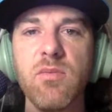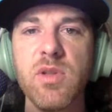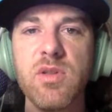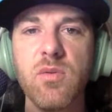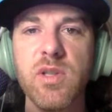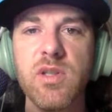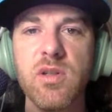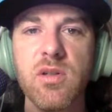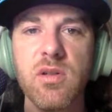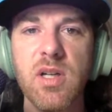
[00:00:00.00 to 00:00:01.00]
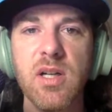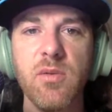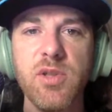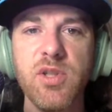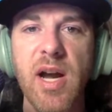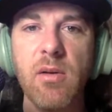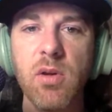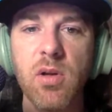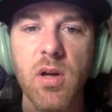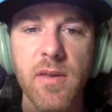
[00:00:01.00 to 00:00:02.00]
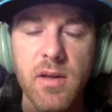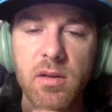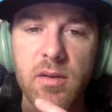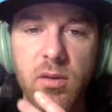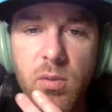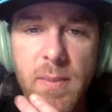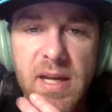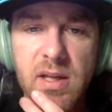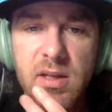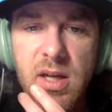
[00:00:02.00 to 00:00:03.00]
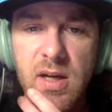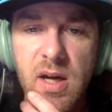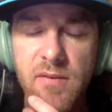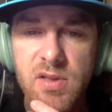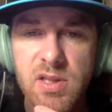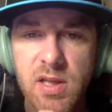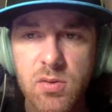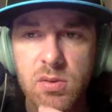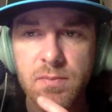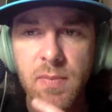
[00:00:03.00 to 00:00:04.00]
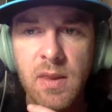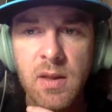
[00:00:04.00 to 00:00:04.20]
What's your outlook on the remaining non-conference schedule?